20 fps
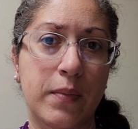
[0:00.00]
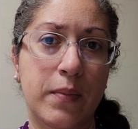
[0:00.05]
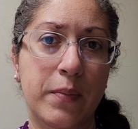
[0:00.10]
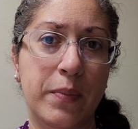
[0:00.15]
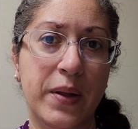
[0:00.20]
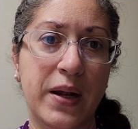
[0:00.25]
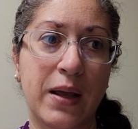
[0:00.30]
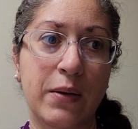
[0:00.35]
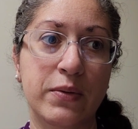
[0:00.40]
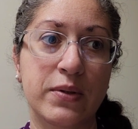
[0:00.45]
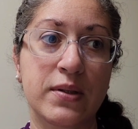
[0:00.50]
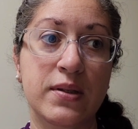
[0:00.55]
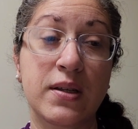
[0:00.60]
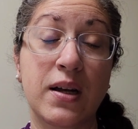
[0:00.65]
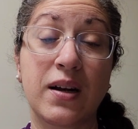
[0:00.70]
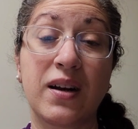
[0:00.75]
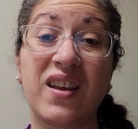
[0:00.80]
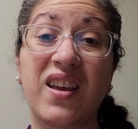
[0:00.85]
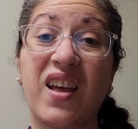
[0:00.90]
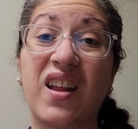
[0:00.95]
but I was
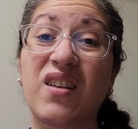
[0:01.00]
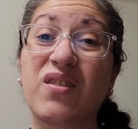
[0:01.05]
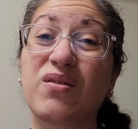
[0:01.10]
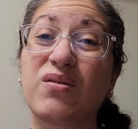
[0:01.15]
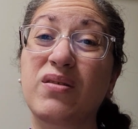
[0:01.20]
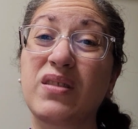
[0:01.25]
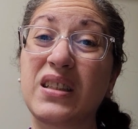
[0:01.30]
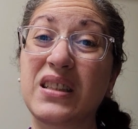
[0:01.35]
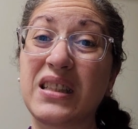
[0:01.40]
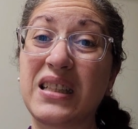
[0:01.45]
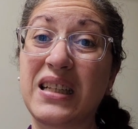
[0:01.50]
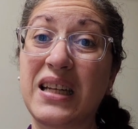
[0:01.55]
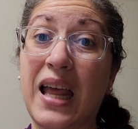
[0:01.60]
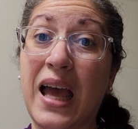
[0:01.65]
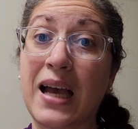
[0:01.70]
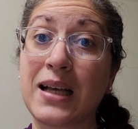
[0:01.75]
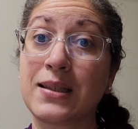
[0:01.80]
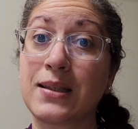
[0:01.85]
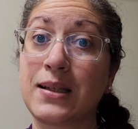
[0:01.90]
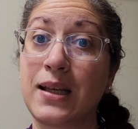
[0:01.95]
starting to get a really
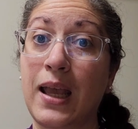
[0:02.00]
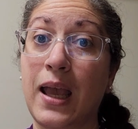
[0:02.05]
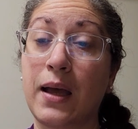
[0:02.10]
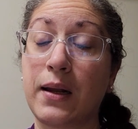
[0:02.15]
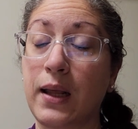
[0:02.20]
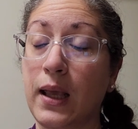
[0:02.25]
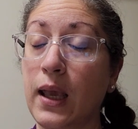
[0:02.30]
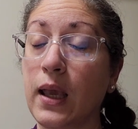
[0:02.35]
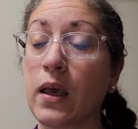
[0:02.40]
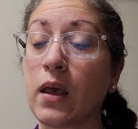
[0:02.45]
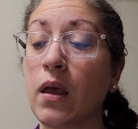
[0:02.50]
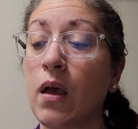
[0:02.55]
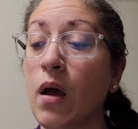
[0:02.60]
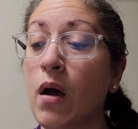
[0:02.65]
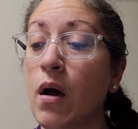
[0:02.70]
nasty headache.